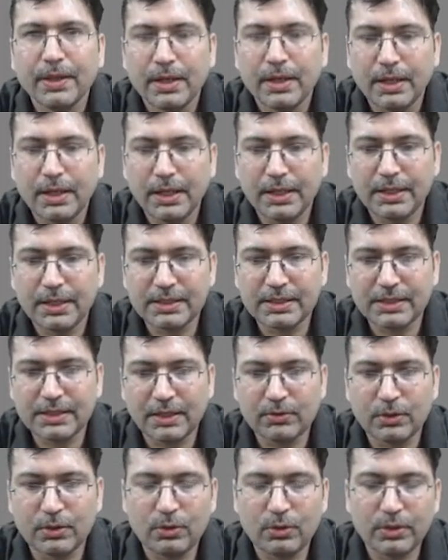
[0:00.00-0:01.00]
In case I
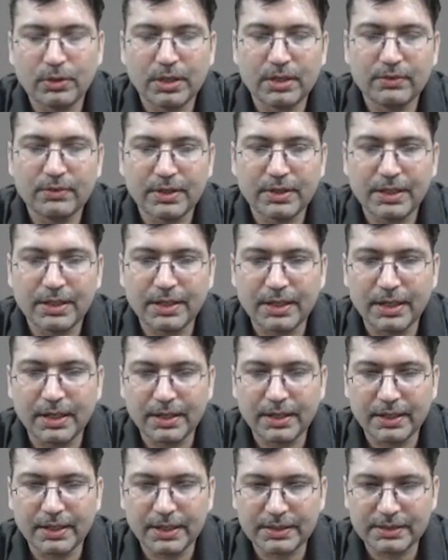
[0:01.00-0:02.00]
want to give read, write,
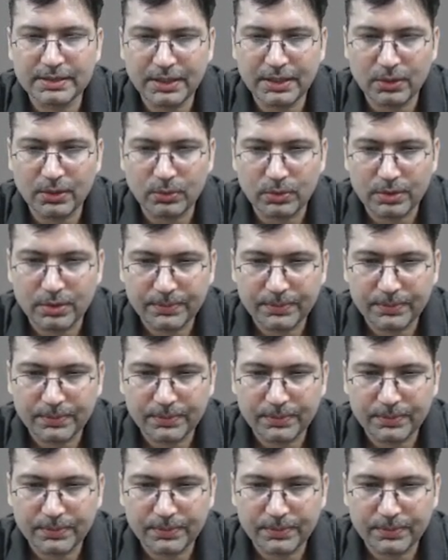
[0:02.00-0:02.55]
and execute,